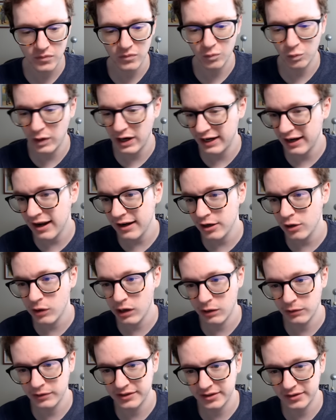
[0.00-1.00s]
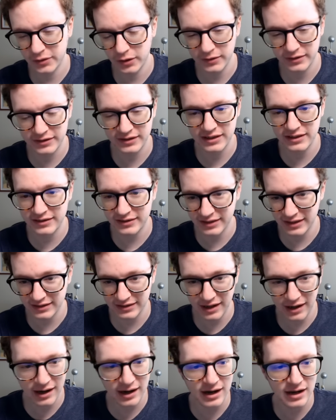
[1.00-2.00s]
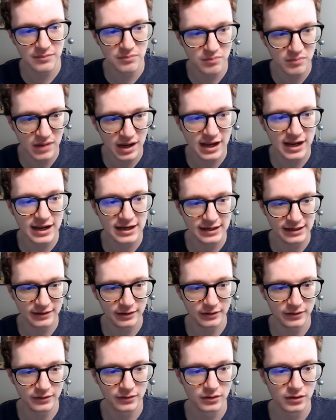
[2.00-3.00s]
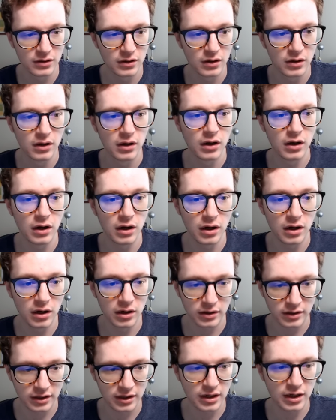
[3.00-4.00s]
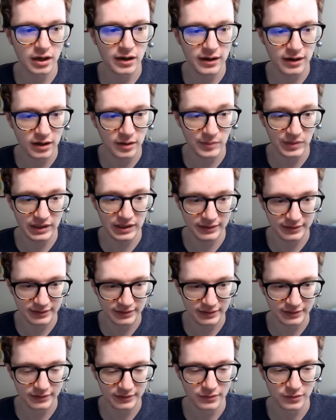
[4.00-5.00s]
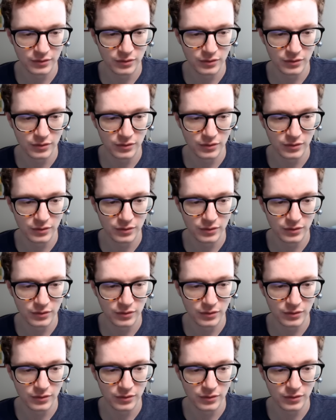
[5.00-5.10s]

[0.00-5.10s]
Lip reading: Wait, I know how it starts. He says, I made a comment